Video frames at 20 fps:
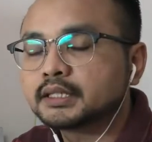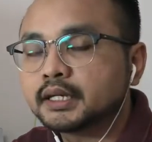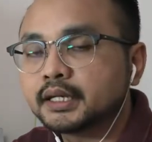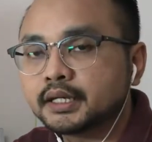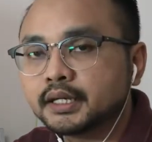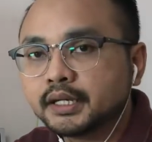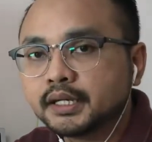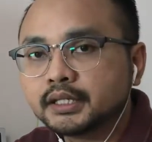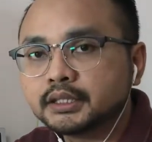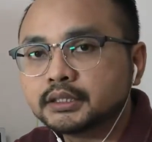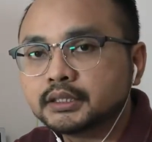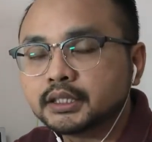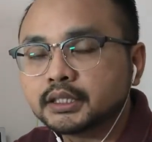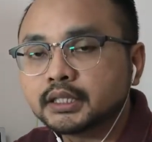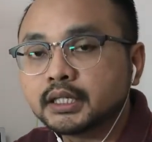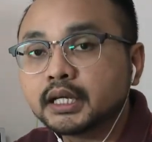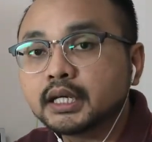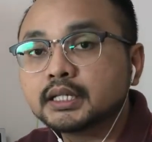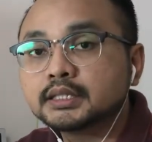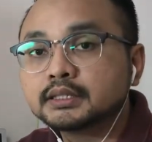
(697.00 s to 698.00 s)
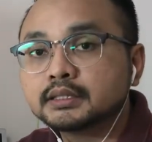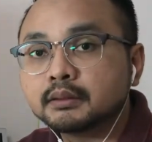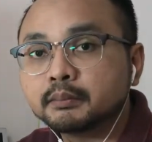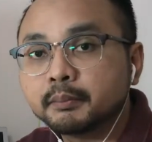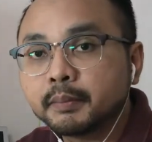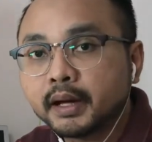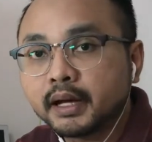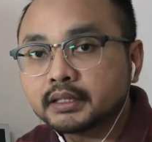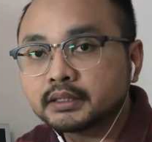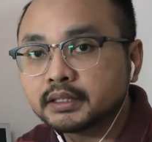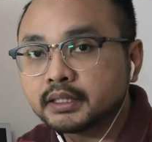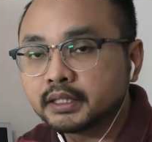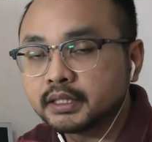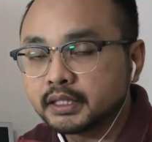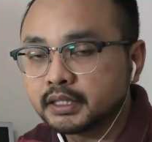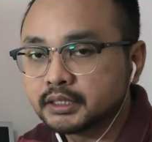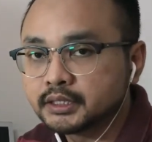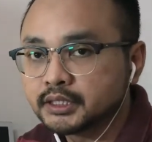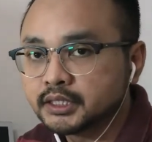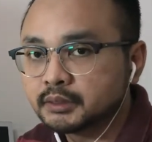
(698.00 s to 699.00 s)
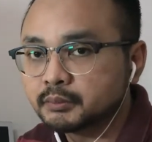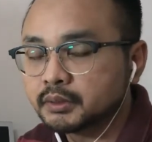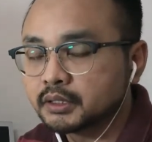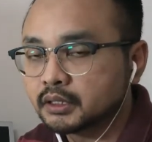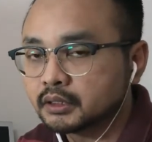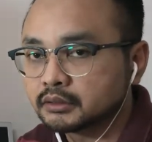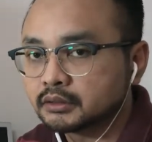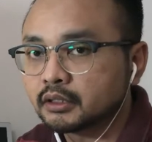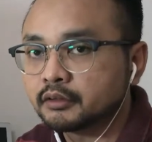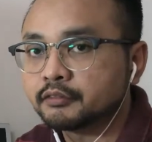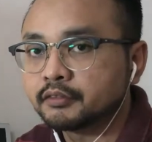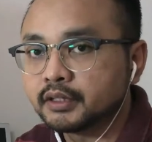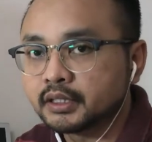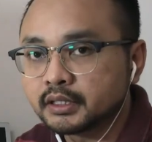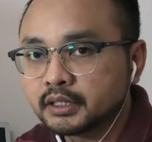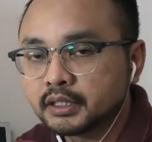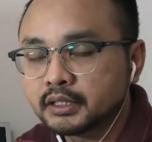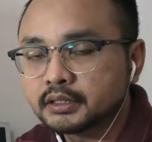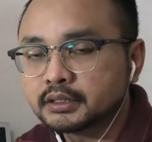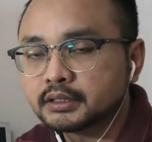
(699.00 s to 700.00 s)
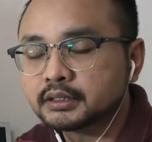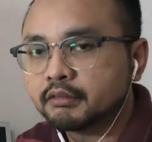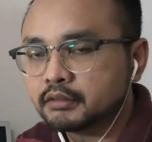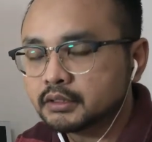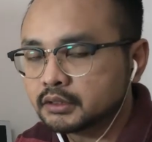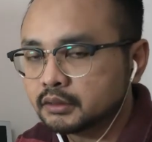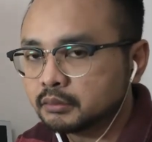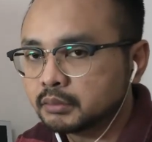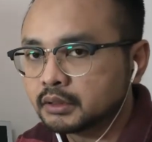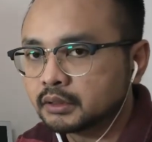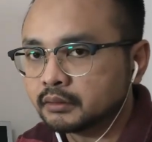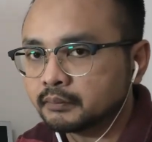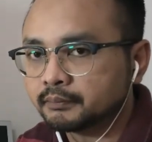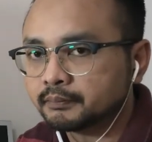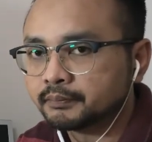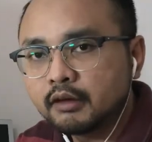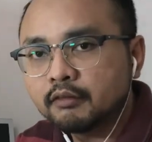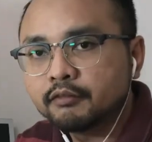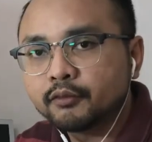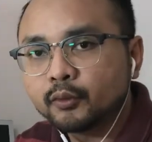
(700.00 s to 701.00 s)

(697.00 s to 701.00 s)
this heat engine is the best heat engine because of it is reversible.